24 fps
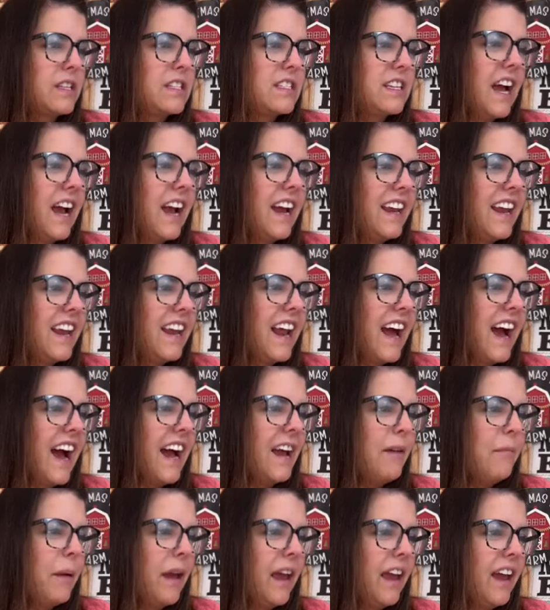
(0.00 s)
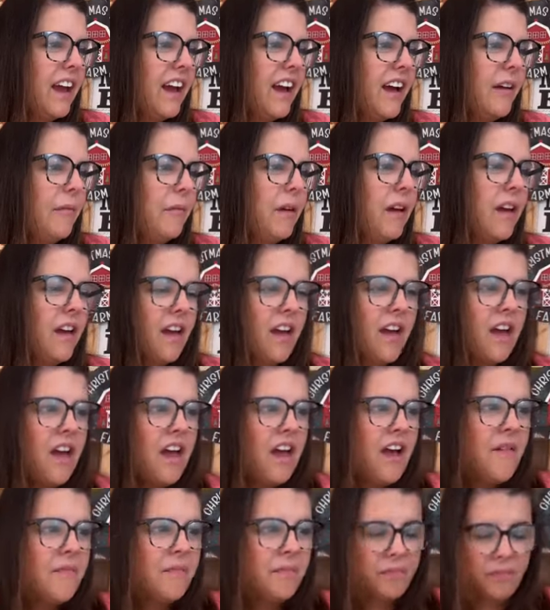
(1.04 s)
so exciting. Hi, Pam.
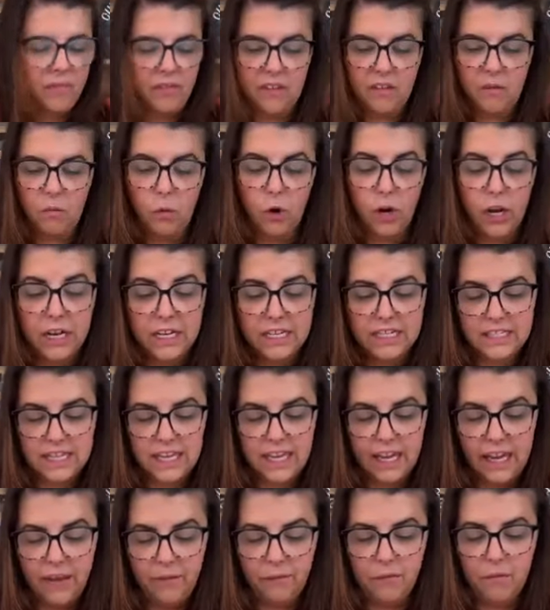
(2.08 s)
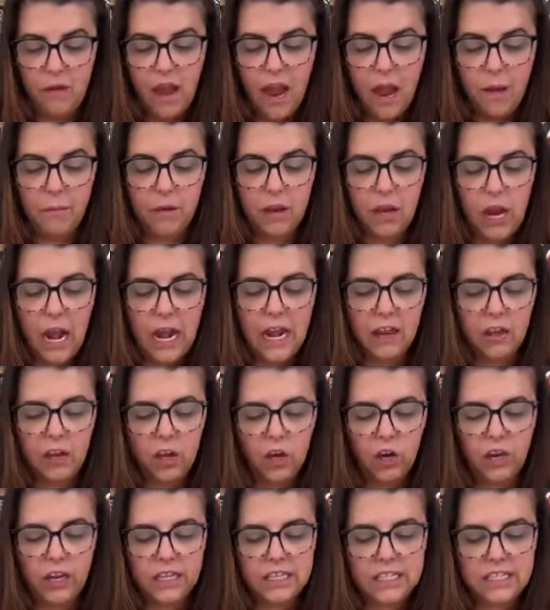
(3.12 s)
We're going to see. I'm kind of
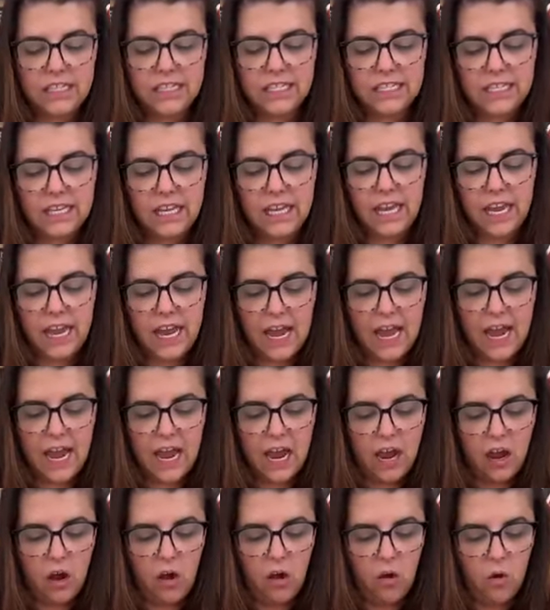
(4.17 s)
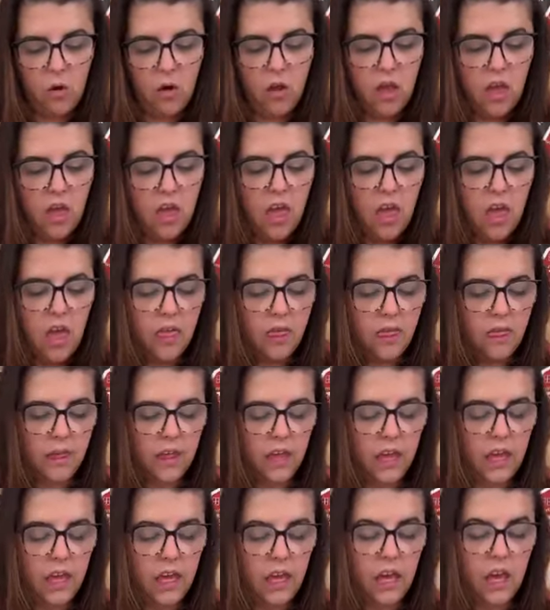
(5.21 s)
curious to see how
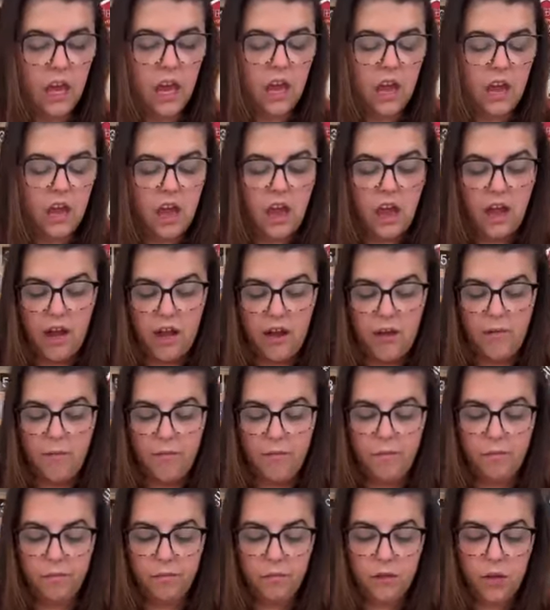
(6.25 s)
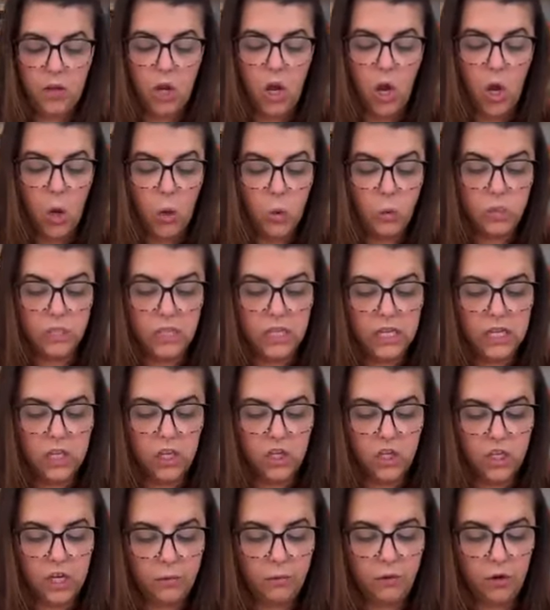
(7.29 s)
the cozy, the
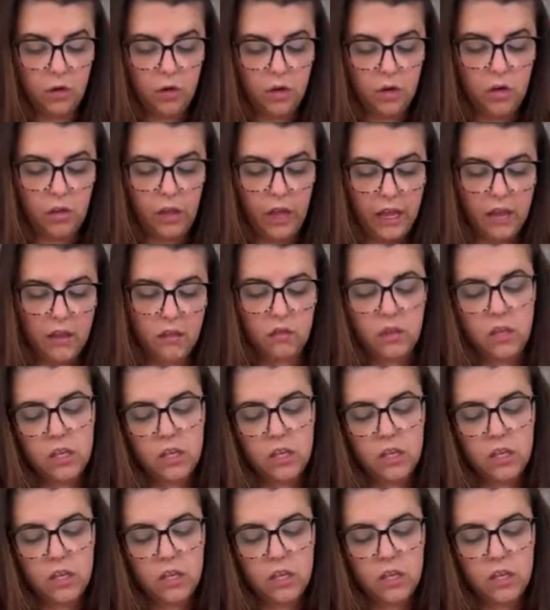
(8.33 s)
shimmer